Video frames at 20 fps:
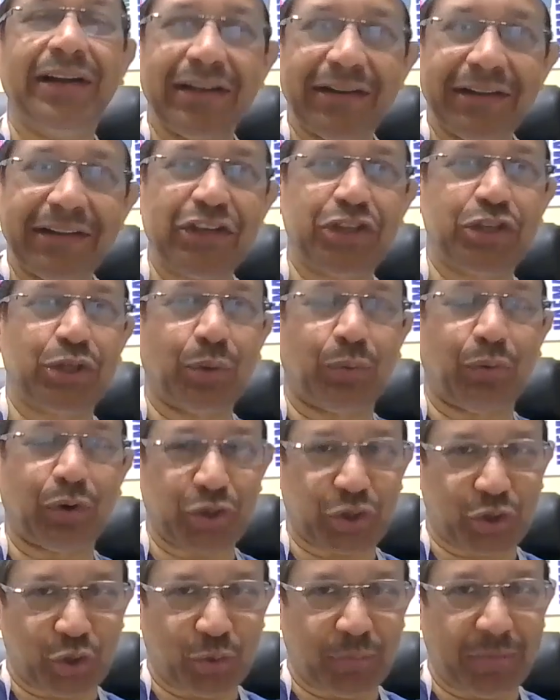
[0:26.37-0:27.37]
reach the
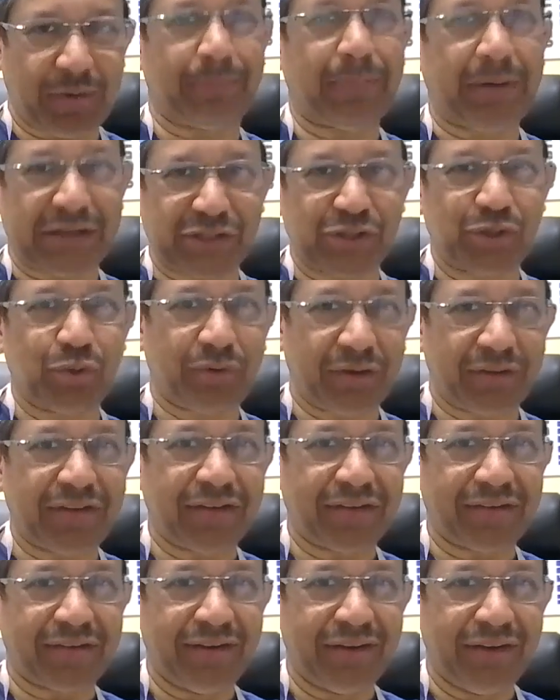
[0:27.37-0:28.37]
washroom and pass urine
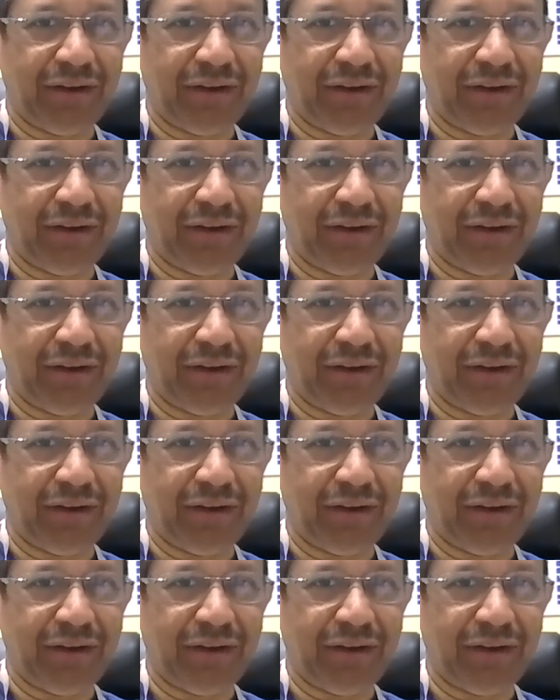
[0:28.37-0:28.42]
there.